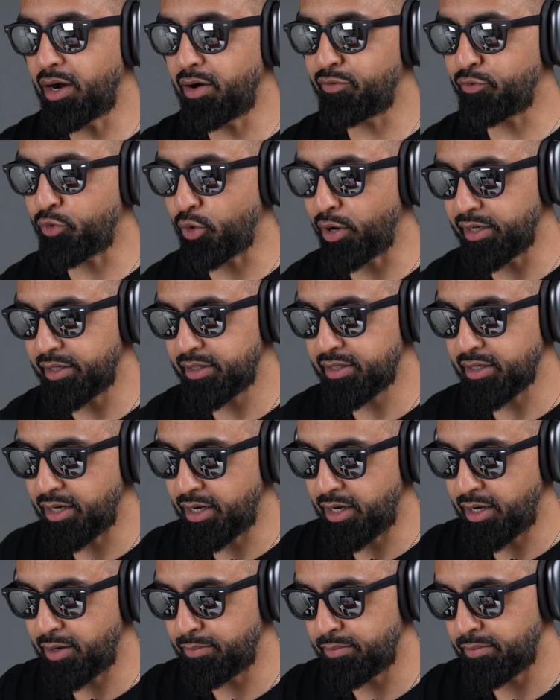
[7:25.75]
front
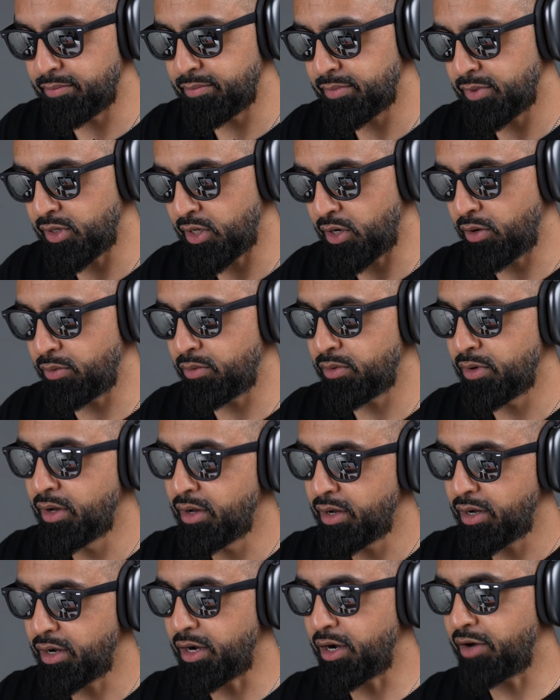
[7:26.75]
window.
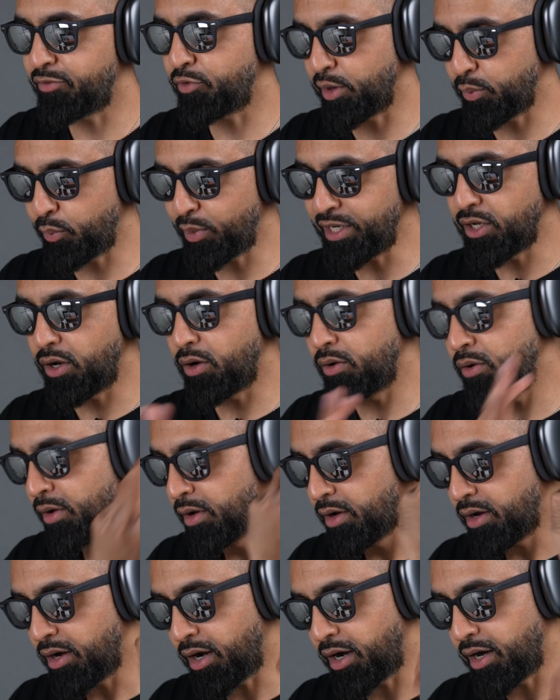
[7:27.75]

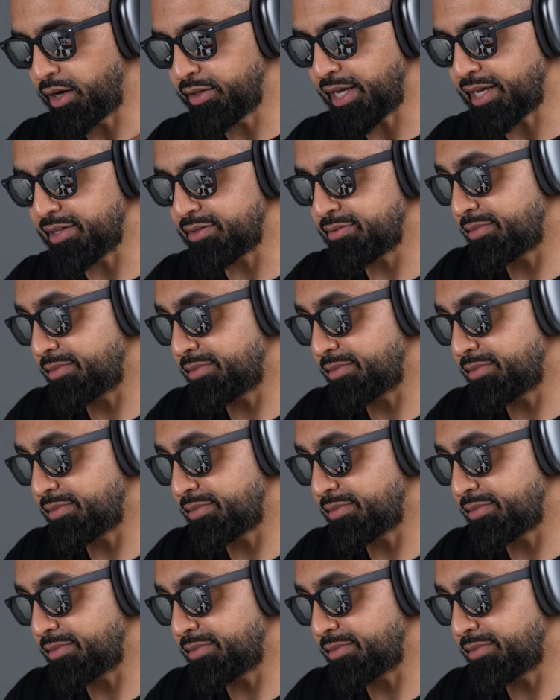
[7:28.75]
That's